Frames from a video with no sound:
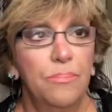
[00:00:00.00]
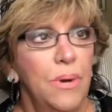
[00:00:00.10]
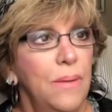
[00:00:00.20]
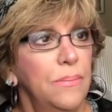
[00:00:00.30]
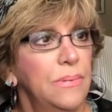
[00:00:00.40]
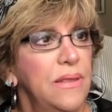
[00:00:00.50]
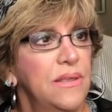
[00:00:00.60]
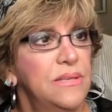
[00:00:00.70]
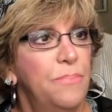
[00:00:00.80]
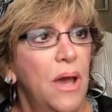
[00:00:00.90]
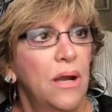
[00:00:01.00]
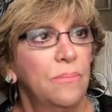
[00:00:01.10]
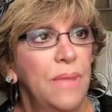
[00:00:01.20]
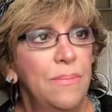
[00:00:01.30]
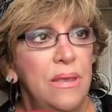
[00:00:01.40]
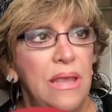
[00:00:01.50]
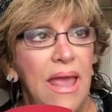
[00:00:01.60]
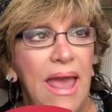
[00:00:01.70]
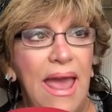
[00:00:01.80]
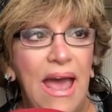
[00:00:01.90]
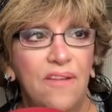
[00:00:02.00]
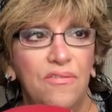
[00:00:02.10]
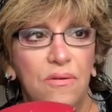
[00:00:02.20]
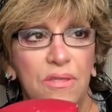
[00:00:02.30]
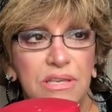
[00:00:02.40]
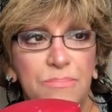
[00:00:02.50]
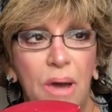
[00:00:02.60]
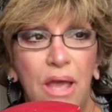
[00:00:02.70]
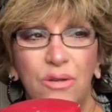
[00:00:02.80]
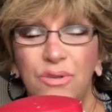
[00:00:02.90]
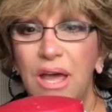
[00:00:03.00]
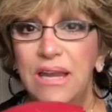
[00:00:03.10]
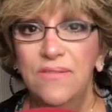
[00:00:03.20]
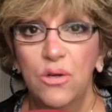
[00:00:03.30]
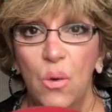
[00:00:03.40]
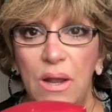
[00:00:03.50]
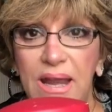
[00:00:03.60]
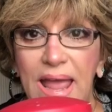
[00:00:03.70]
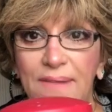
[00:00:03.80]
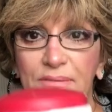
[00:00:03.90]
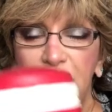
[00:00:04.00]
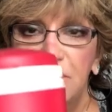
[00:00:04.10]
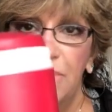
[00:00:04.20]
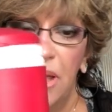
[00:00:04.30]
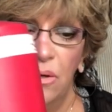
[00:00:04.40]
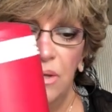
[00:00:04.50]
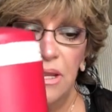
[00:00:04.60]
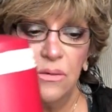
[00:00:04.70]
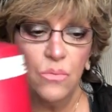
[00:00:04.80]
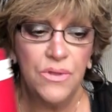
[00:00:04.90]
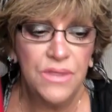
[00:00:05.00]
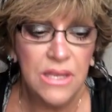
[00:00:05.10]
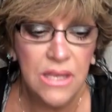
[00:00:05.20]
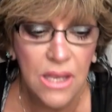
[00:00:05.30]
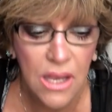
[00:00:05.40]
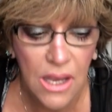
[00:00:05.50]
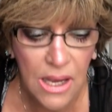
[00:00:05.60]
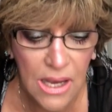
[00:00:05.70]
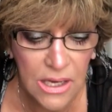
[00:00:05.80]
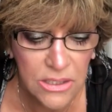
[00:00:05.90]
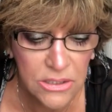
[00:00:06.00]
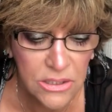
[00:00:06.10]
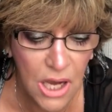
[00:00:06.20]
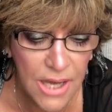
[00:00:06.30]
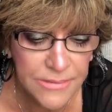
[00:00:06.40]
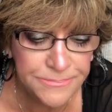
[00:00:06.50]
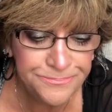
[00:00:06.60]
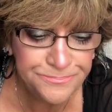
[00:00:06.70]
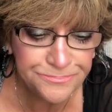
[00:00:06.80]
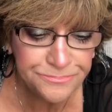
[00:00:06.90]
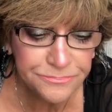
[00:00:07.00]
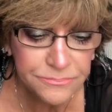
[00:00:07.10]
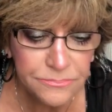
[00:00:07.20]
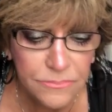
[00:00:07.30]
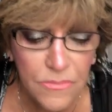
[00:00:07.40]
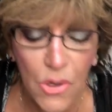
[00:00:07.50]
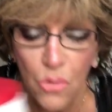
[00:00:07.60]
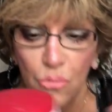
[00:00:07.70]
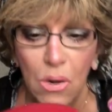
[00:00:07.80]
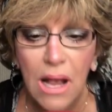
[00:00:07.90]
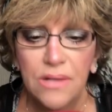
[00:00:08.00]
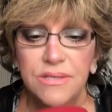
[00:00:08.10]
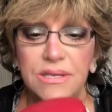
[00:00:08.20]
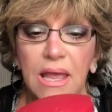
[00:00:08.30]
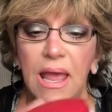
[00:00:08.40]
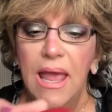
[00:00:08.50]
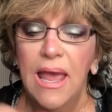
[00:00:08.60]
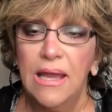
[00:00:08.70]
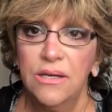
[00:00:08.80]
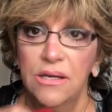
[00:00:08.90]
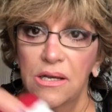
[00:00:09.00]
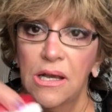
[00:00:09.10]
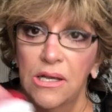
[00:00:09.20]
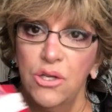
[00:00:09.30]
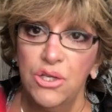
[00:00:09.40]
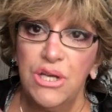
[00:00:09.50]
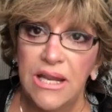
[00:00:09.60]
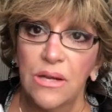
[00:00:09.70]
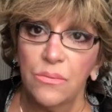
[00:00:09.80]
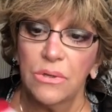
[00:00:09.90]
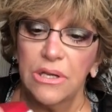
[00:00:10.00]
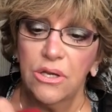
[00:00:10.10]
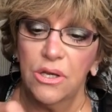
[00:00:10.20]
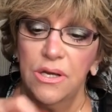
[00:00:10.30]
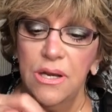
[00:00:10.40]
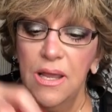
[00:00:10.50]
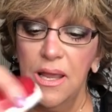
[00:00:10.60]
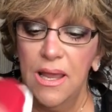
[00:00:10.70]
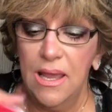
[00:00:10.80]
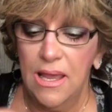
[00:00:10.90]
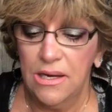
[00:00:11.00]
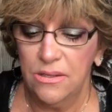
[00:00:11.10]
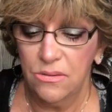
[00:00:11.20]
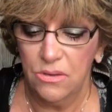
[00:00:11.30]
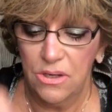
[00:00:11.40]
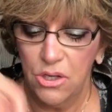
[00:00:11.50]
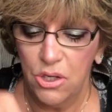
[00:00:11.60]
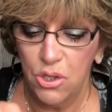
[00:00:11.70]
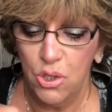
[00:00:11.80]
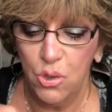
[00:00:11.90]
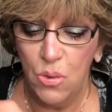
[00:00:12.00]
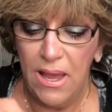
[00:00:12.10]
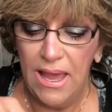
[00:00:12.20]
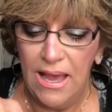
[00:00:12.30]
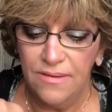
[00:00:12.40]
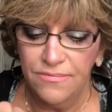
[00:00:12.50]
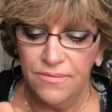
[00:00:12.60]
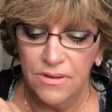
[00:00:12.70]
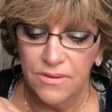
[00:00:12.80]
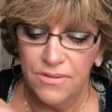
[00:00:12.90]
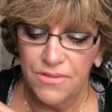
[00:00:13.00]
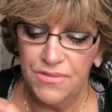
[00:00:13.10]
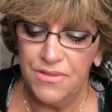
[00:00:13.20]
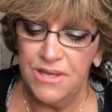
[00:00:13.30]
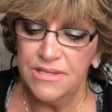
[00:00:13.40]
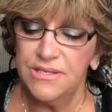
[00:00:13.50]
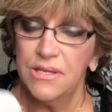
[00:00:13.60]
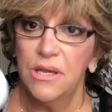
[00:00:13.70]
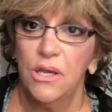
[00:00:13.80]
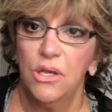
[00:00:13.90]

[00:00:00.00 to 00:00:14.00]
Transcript: probably this bottle, maybe half of this bottle, not even quite half of this bottle, in with the cotton rounds, and you shake it really good, and you have this